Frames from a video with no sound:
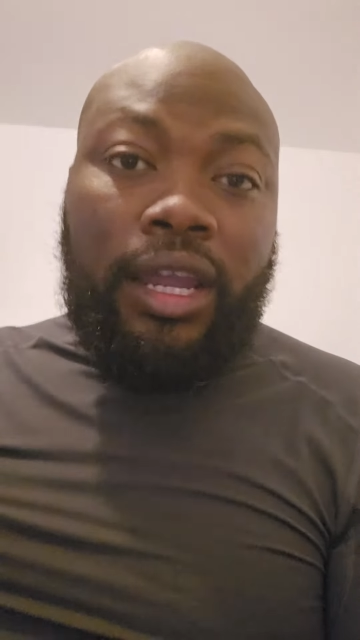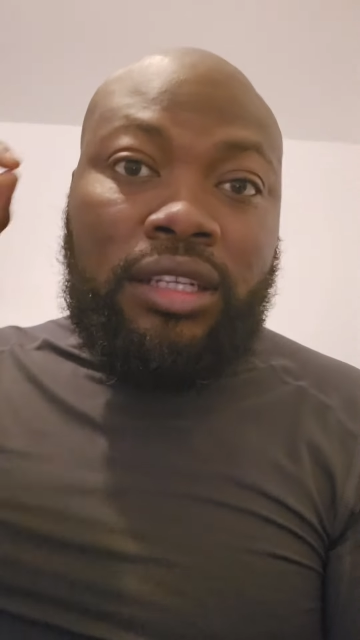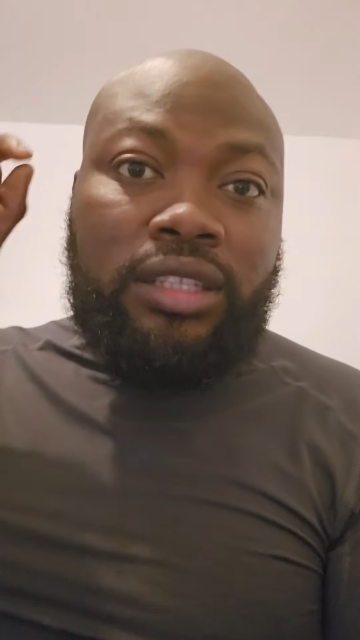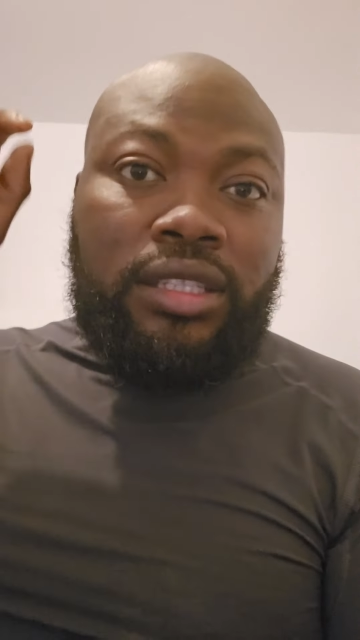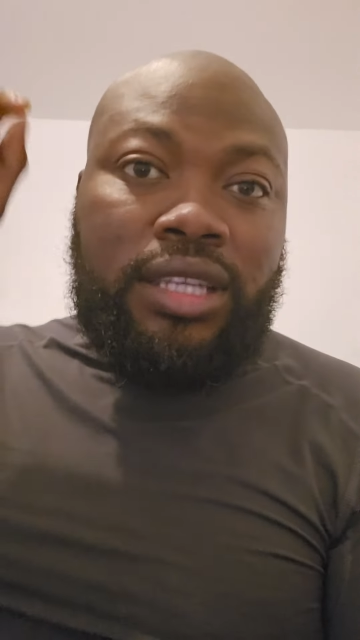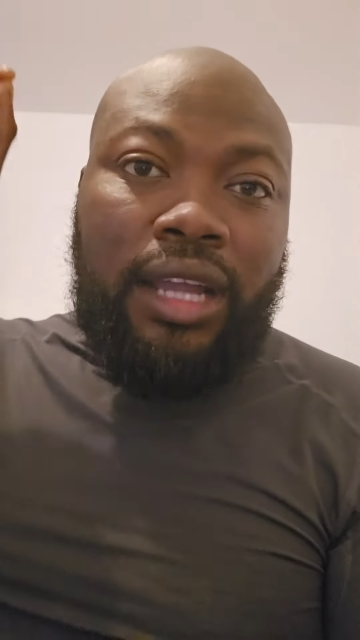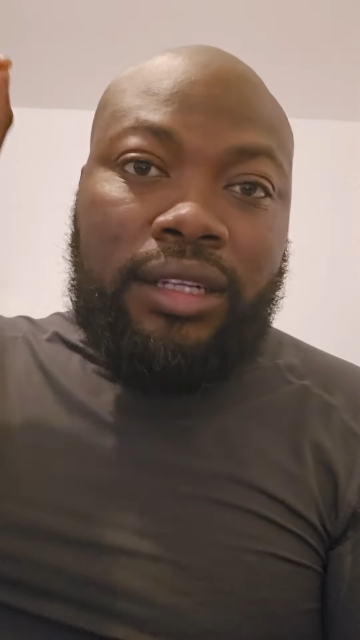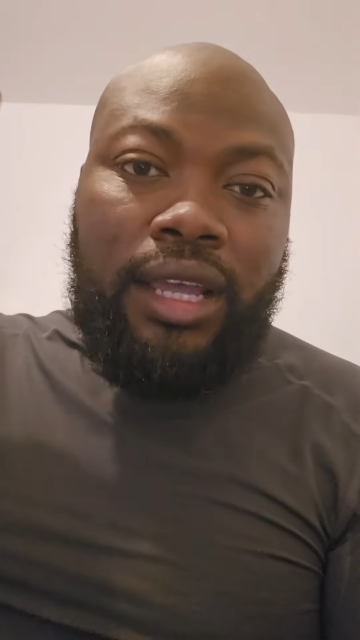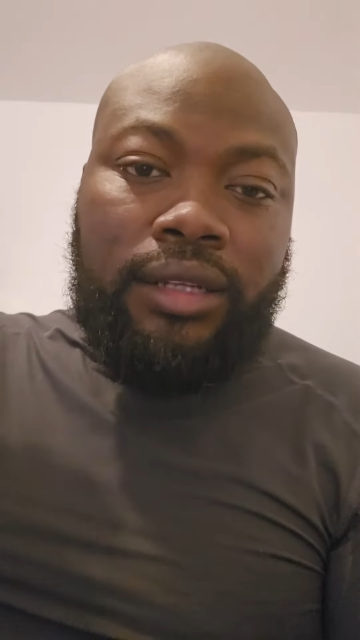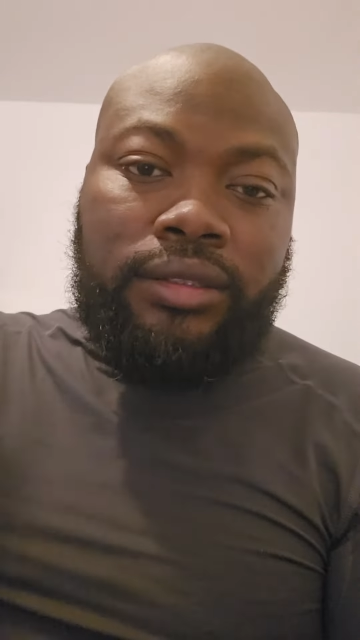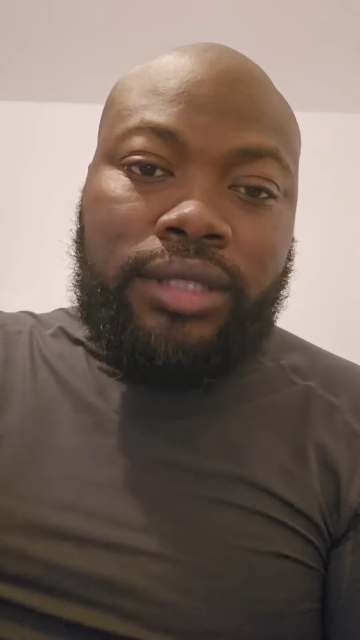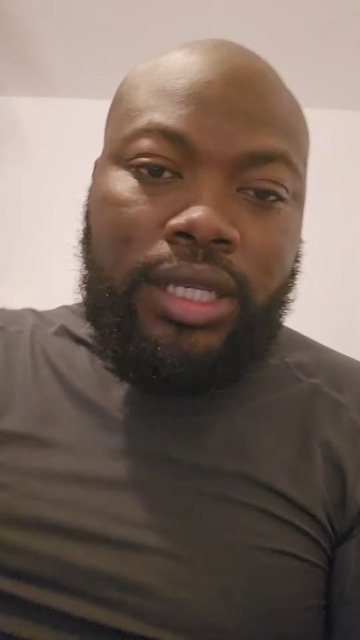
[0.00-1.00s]
And it is
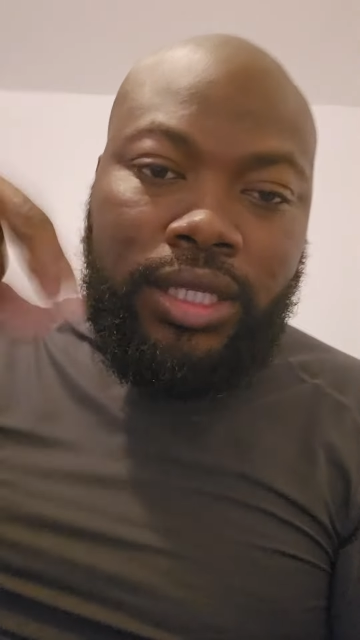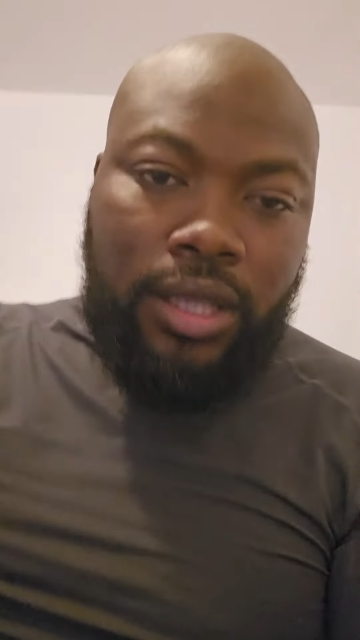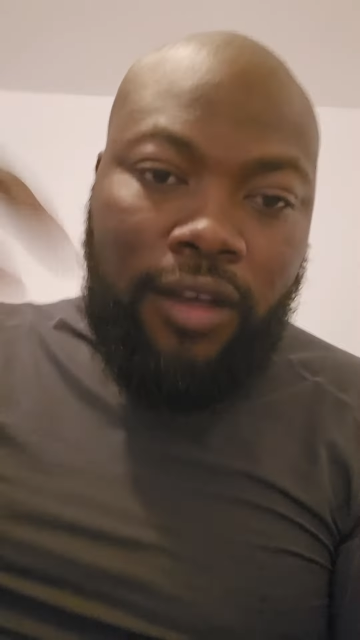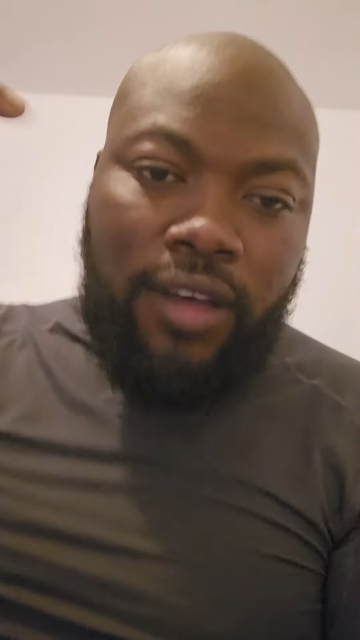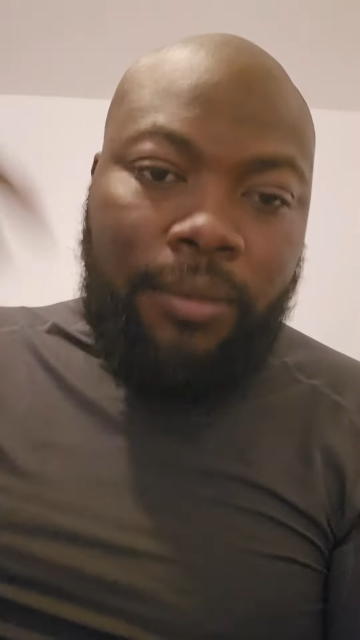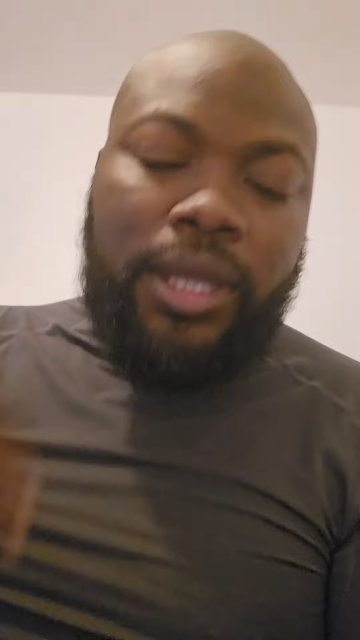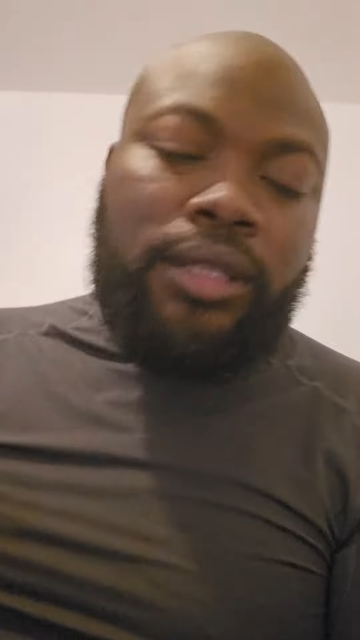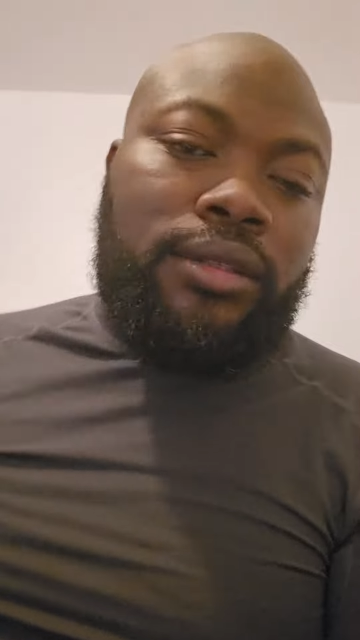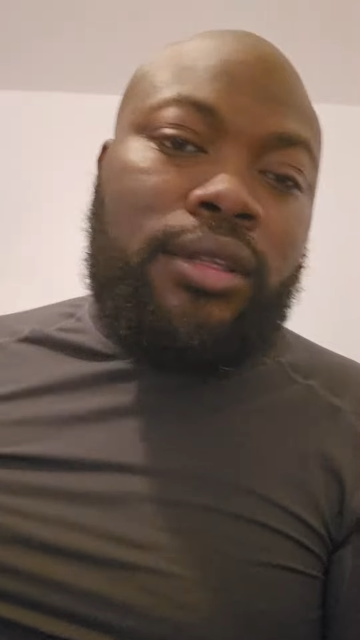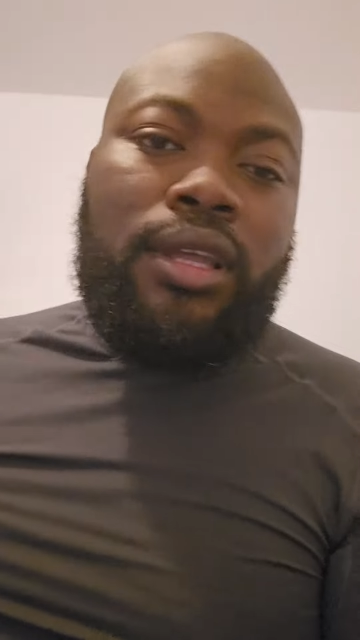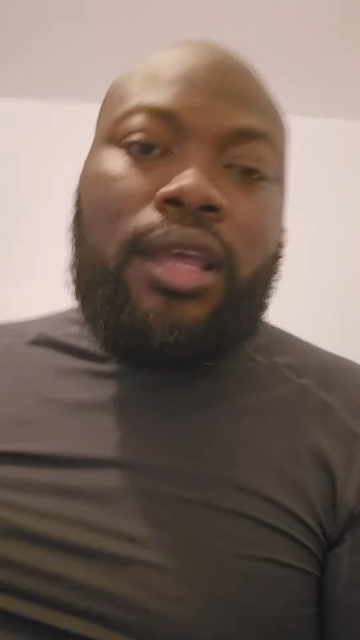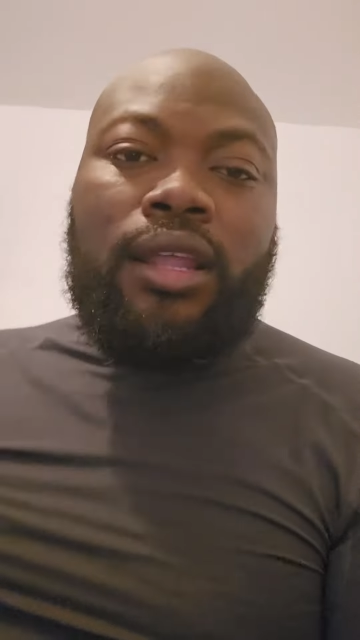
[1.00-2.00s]
under this
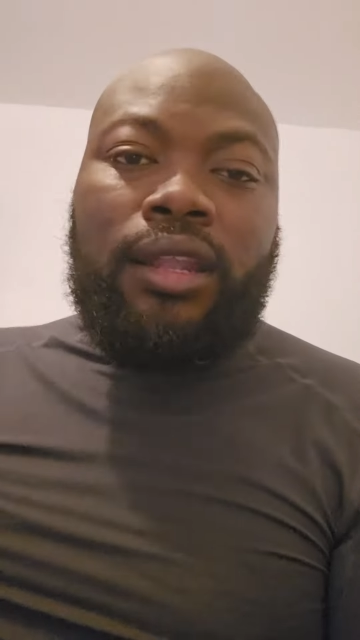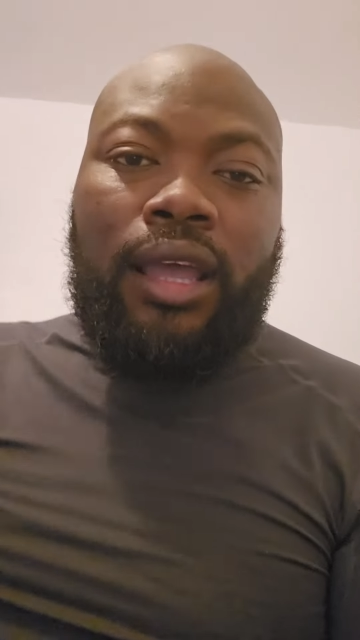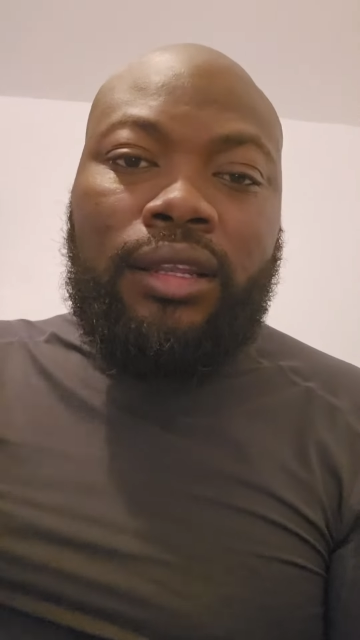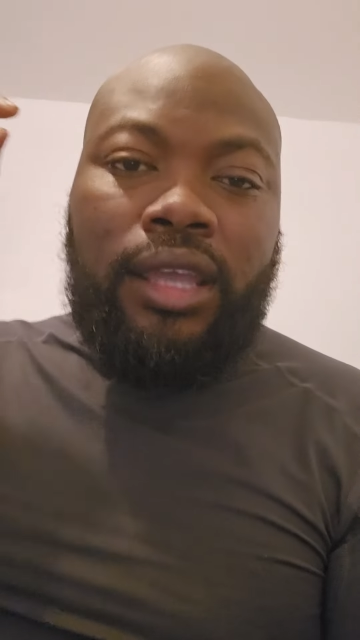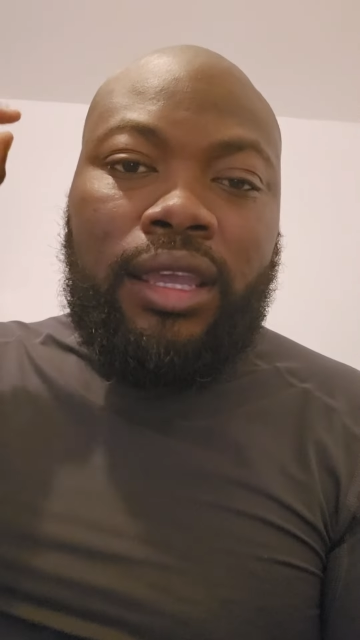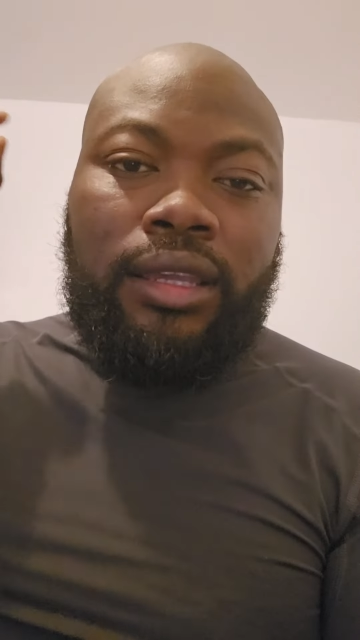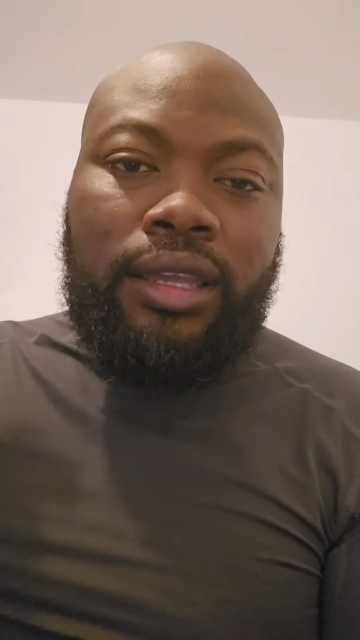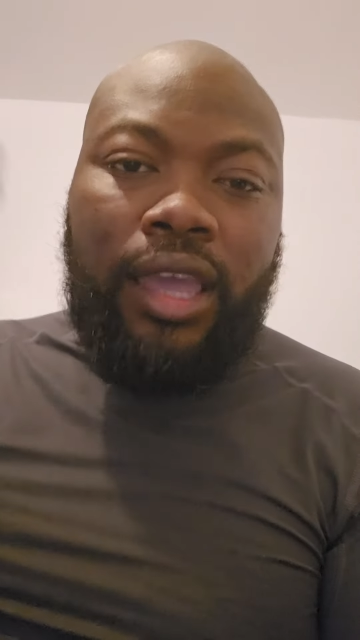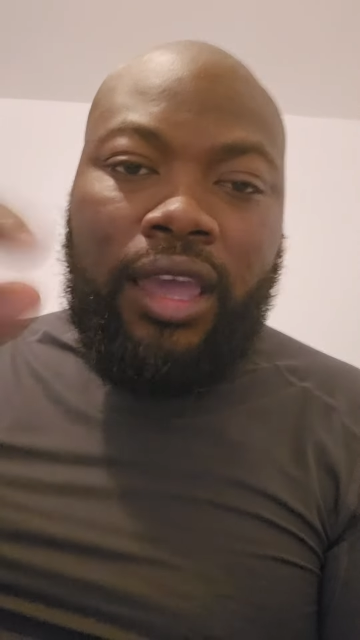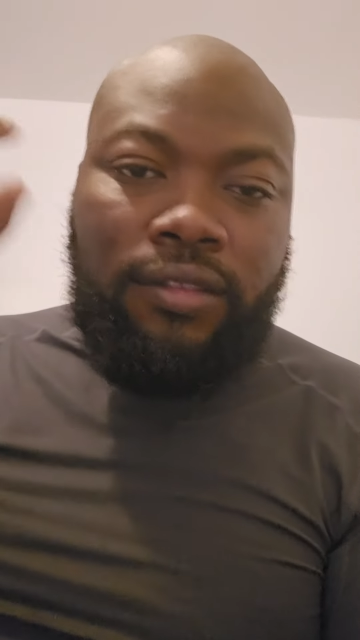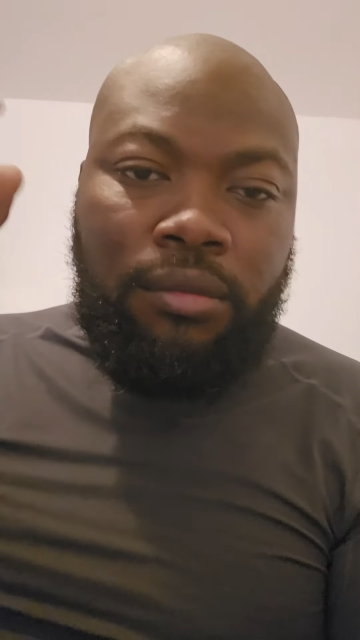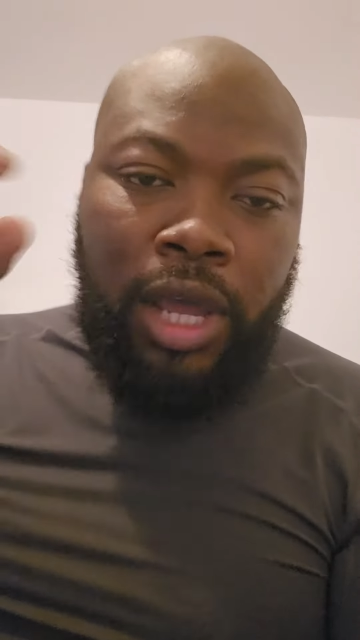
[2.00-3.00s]
government that they
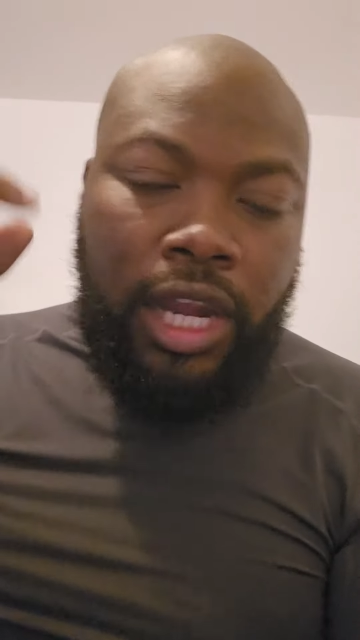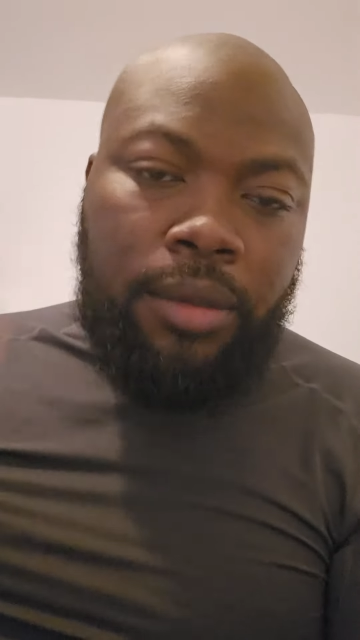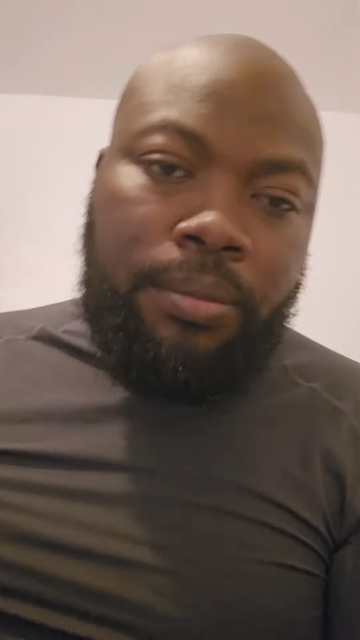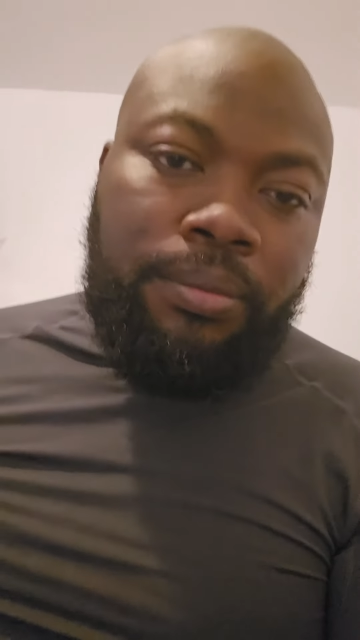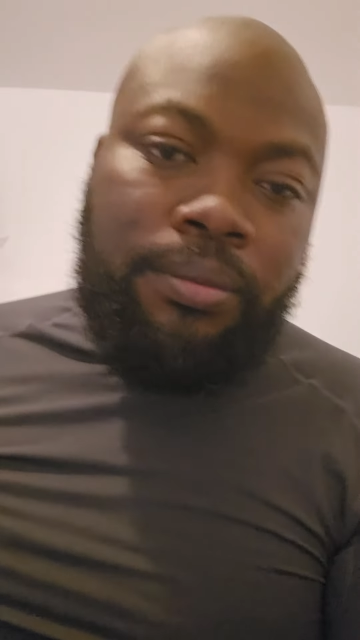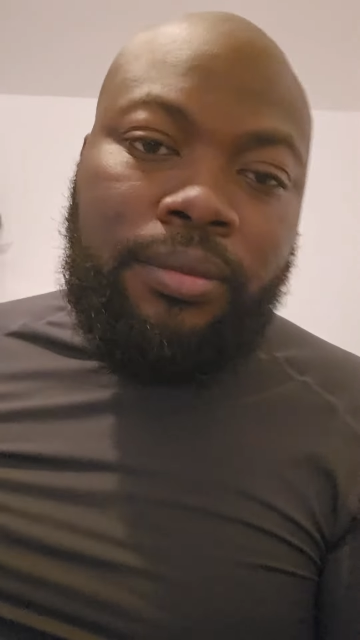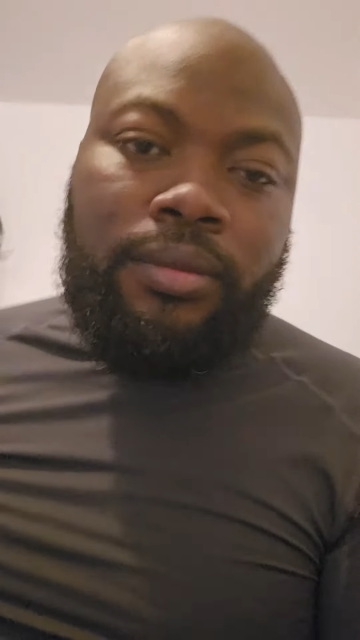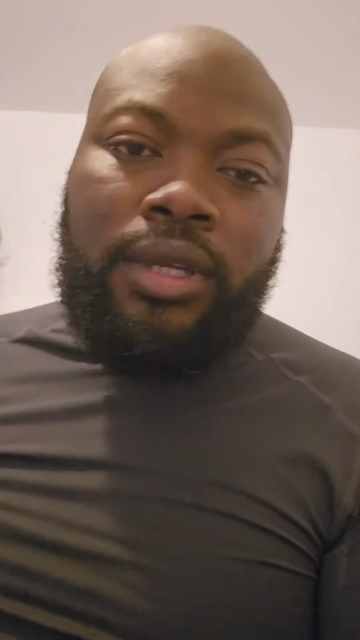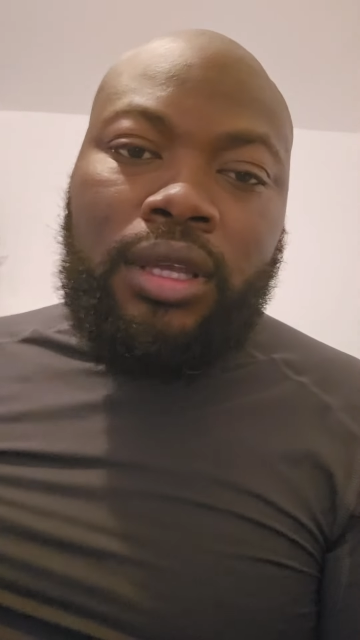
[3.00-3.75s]
gave him a limb.